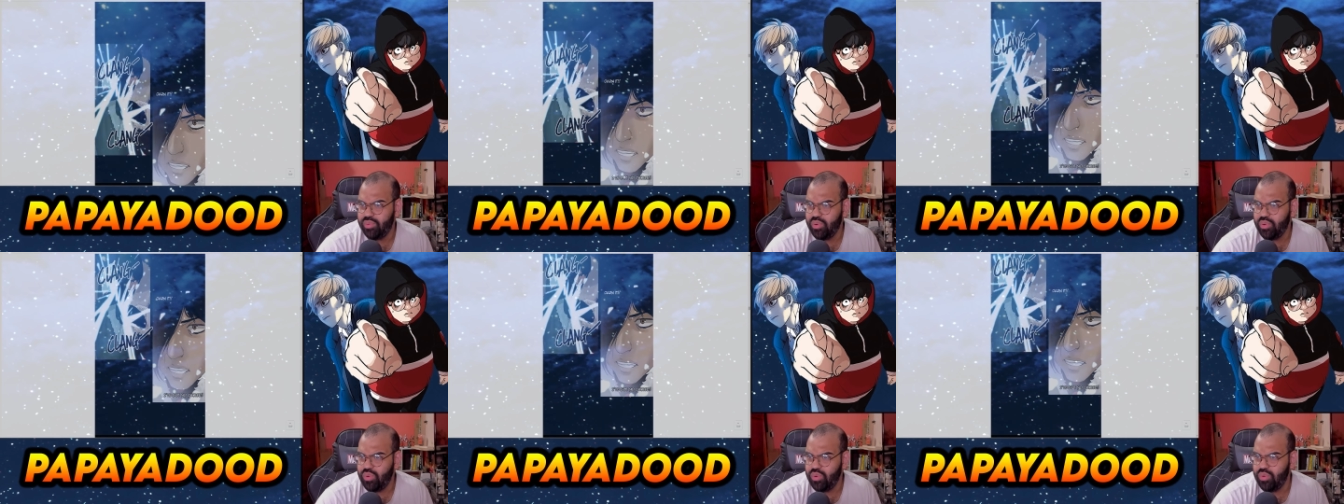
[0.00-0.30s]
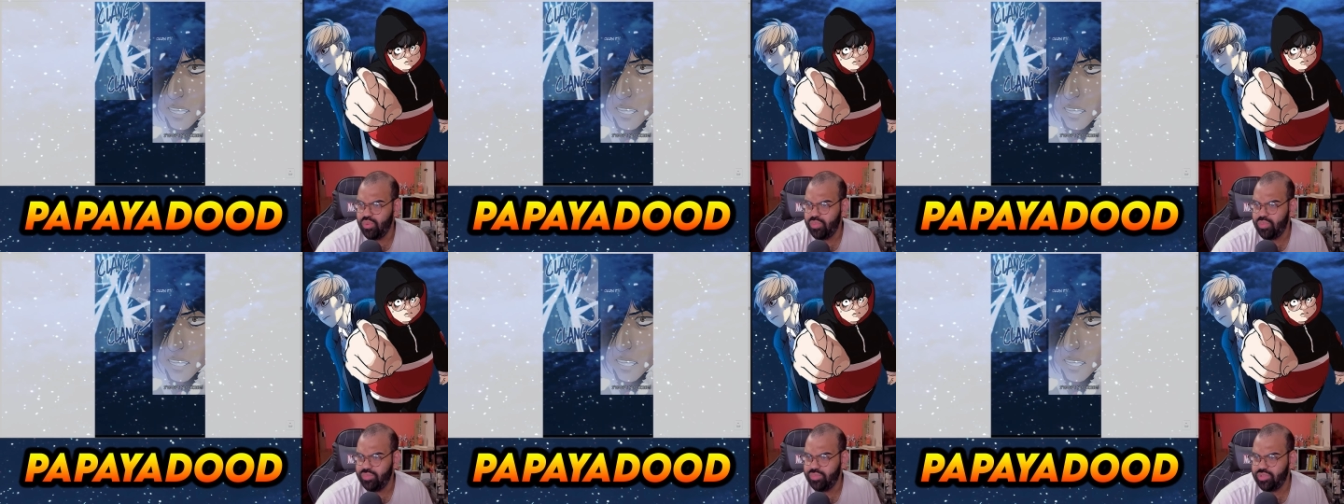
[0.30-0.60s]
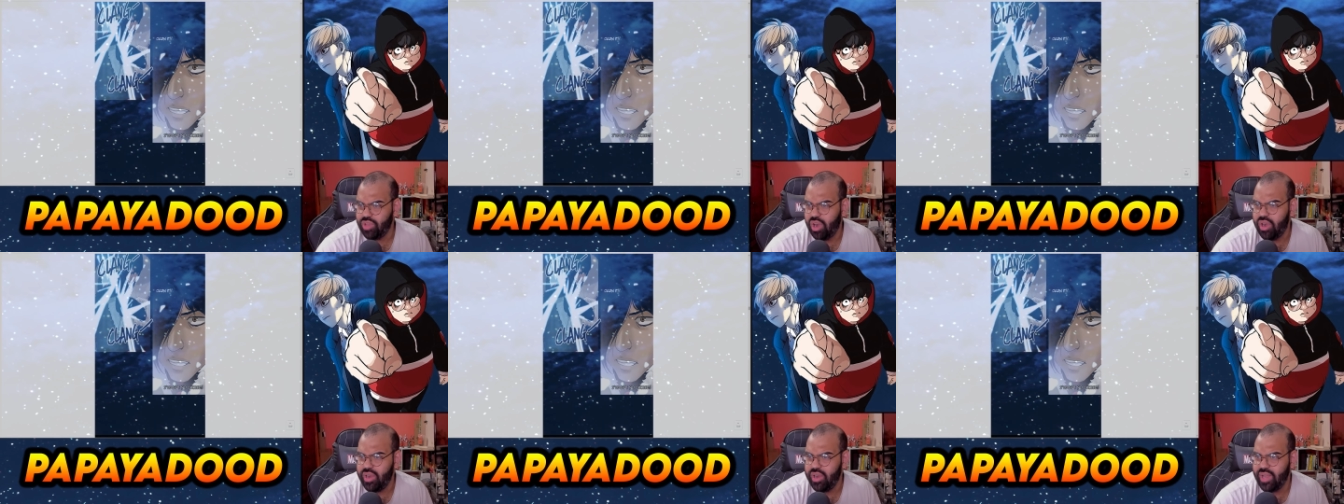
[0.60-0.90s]
Boom.
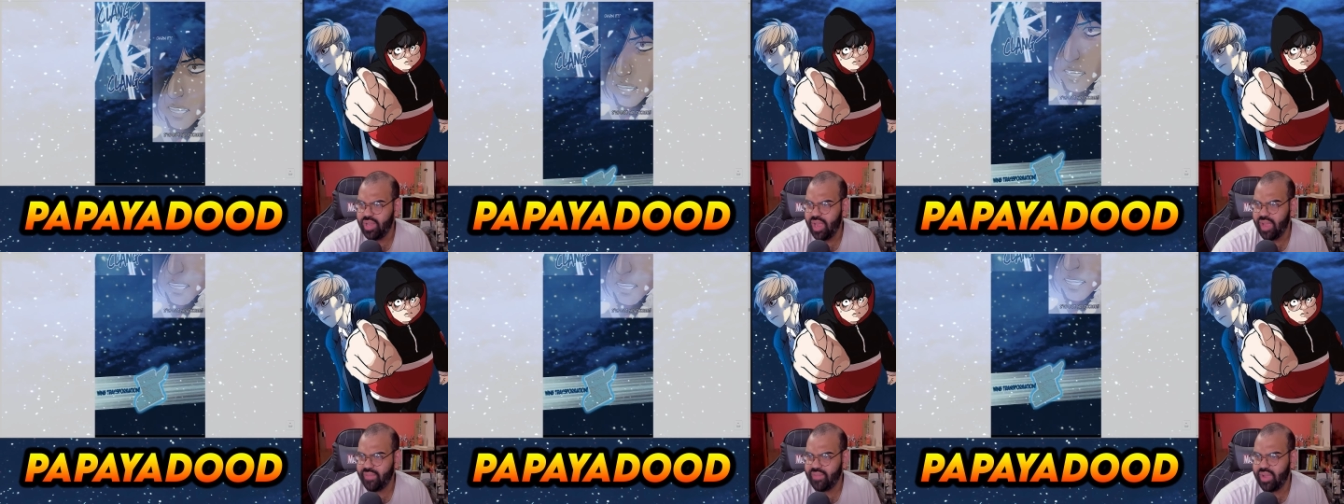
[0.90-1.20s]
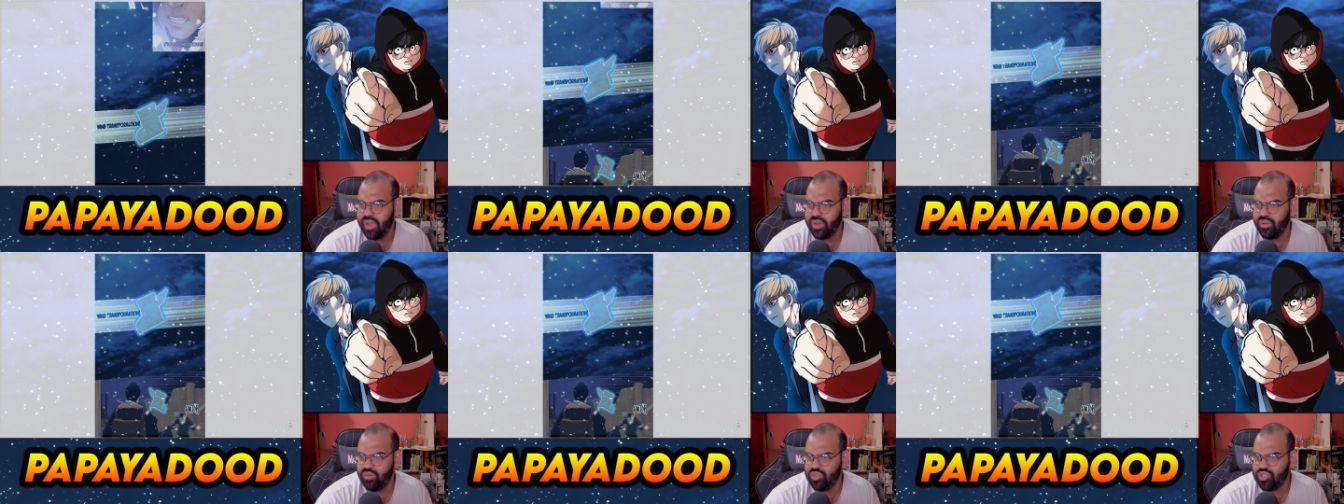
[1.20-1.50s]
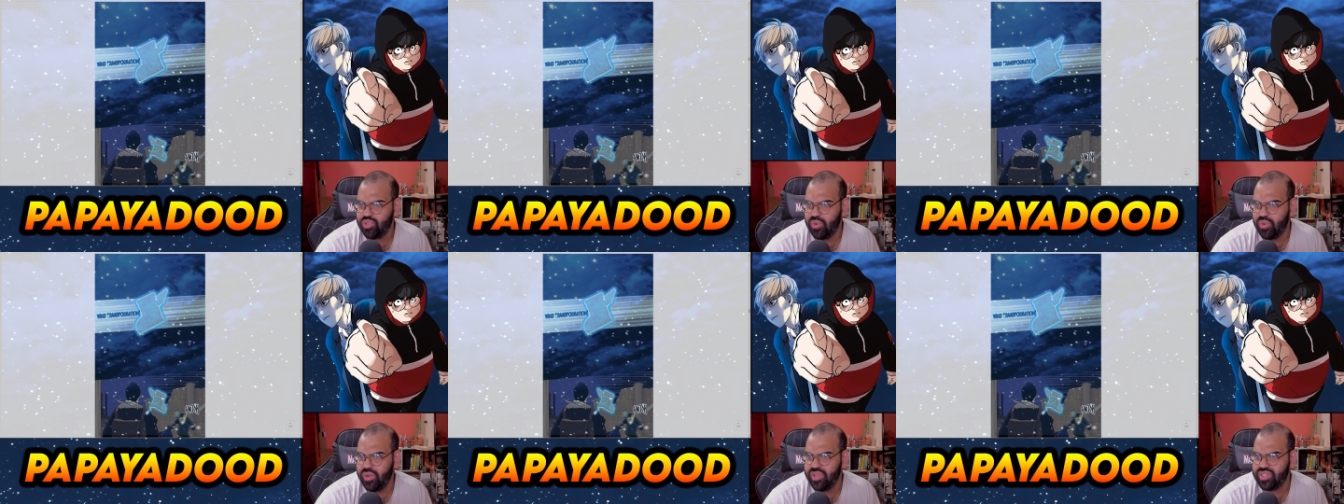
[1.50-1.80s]
Darn it, I've got no
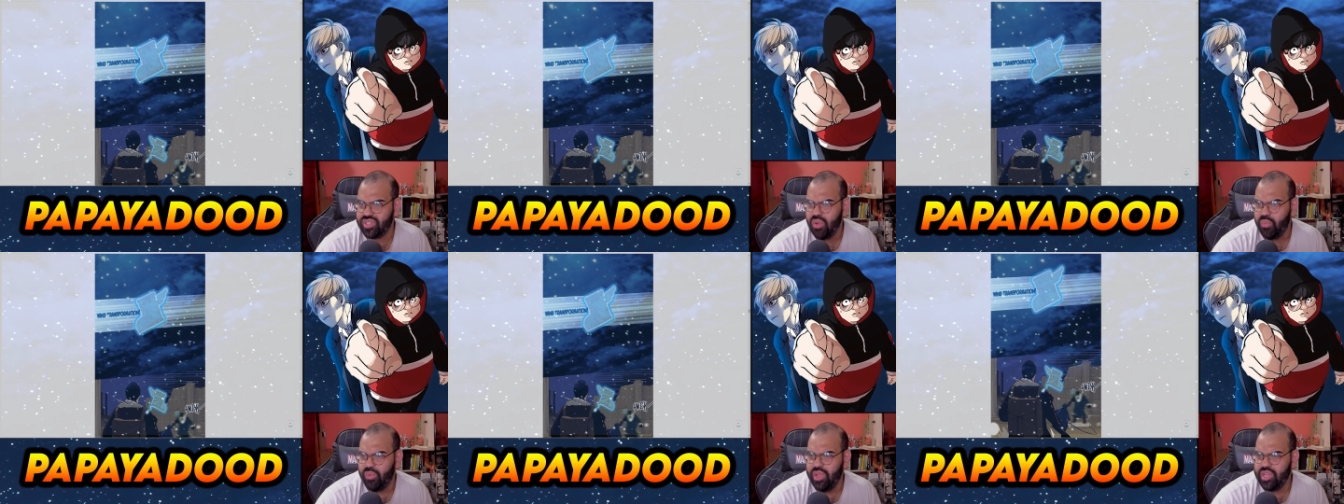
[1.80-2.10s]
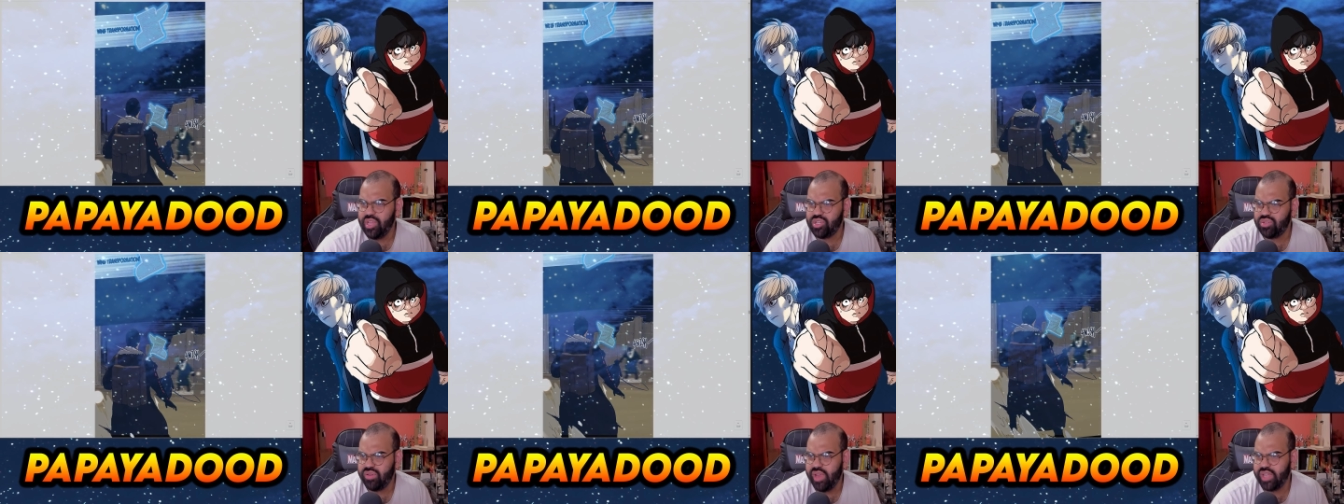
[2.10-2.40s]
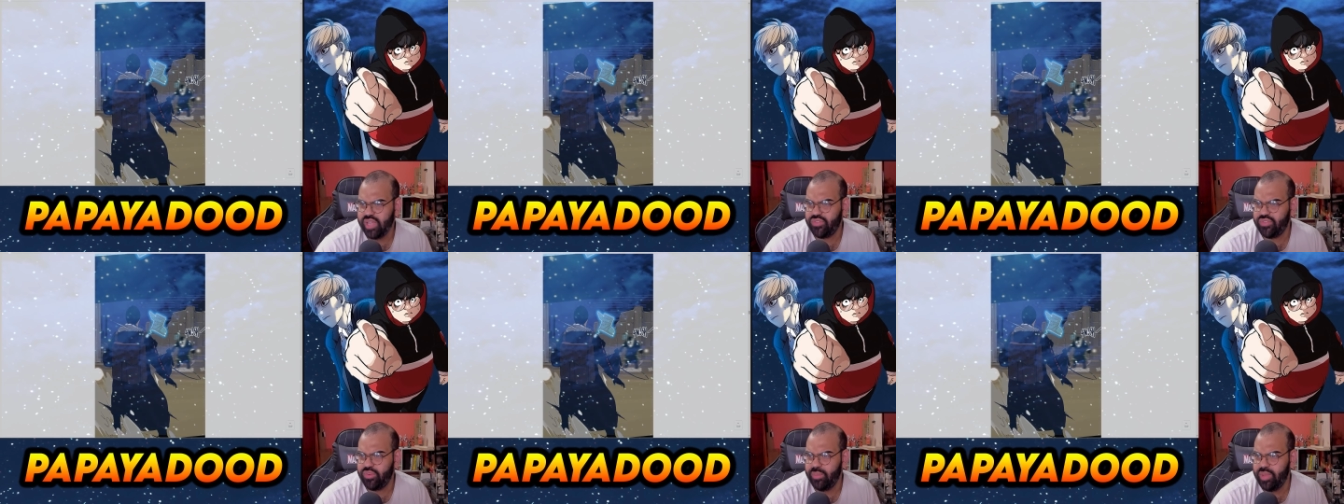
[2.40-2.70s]
choice. Wing
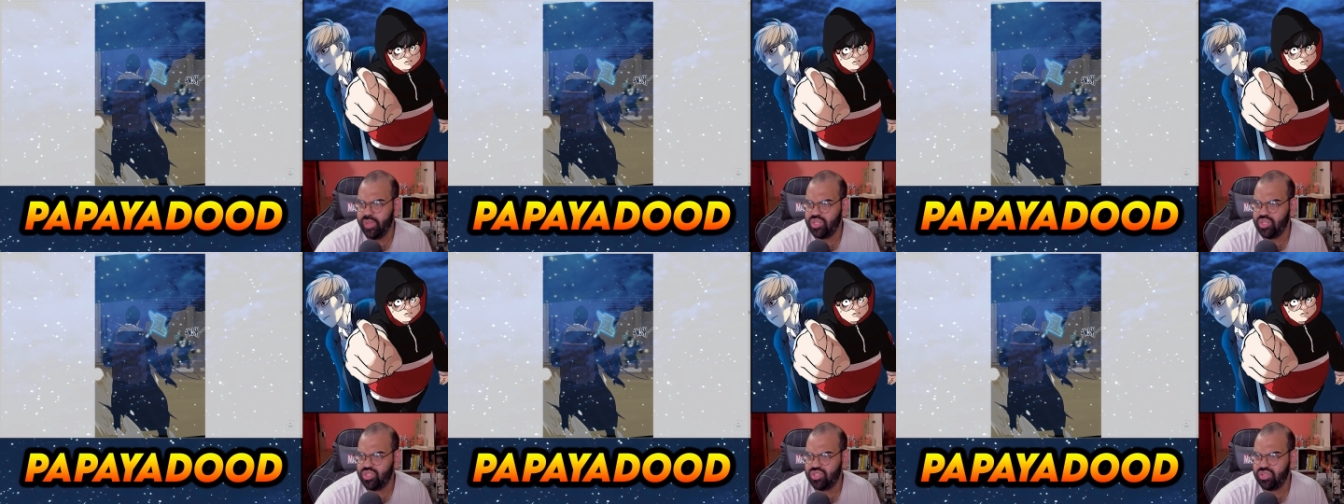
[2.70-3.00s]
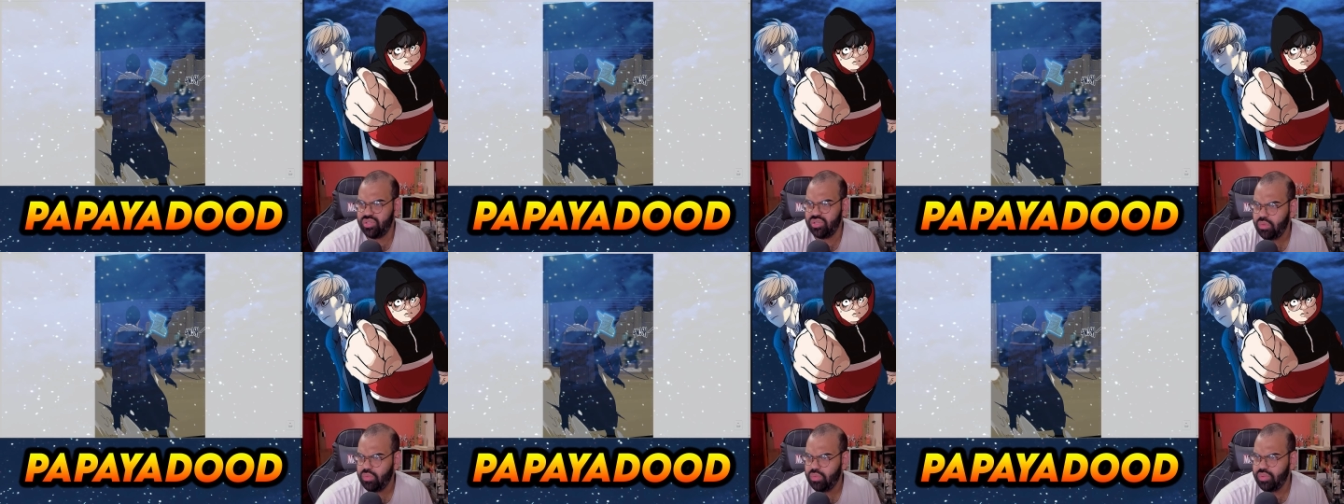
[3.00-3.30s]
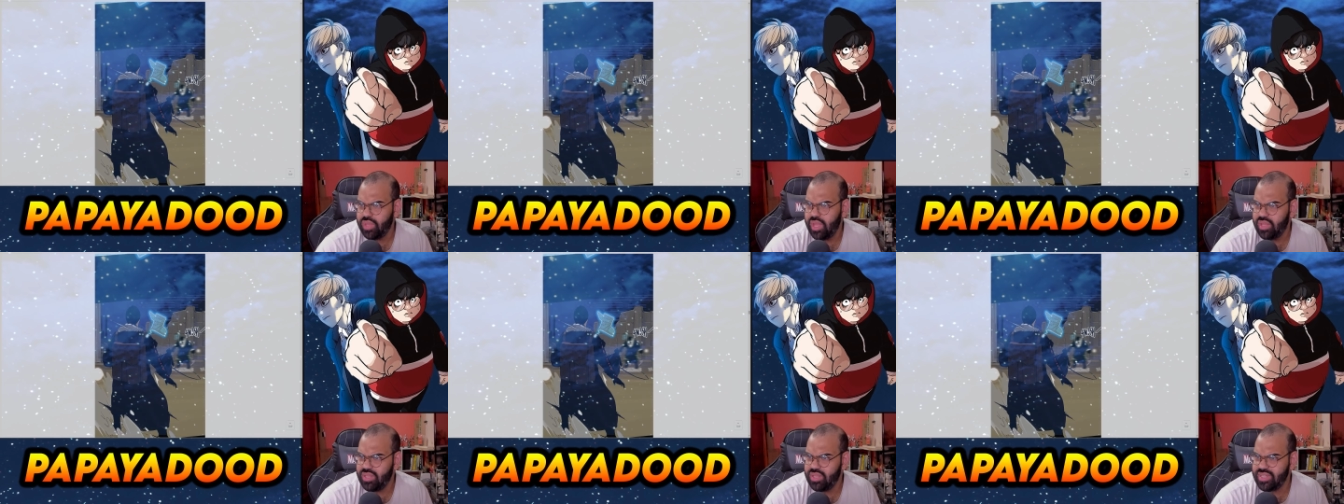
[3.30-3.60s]
transformation.
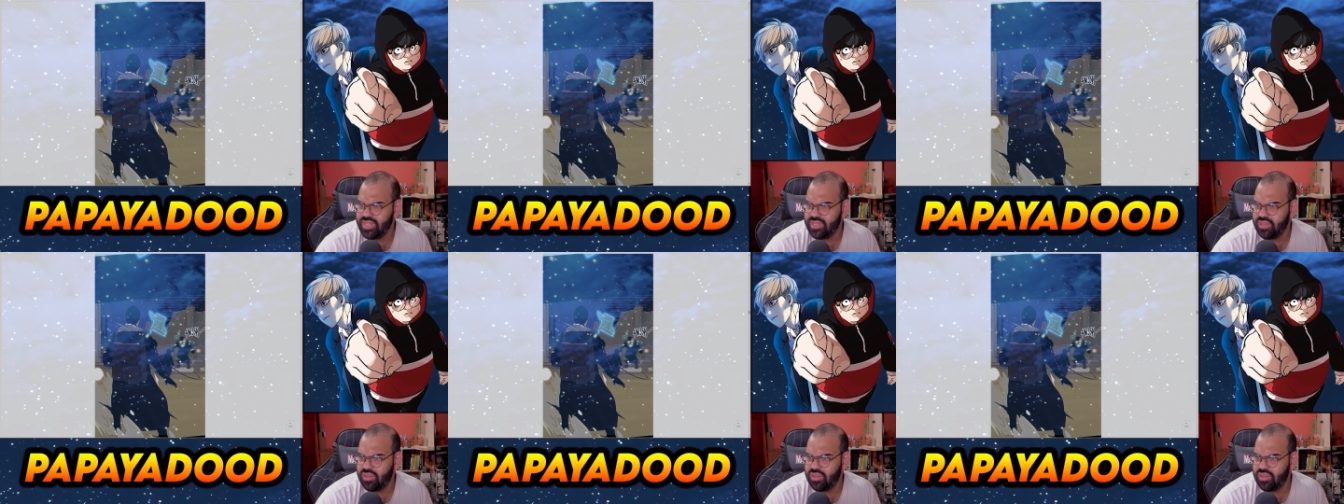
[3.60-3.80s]
Who the hell is...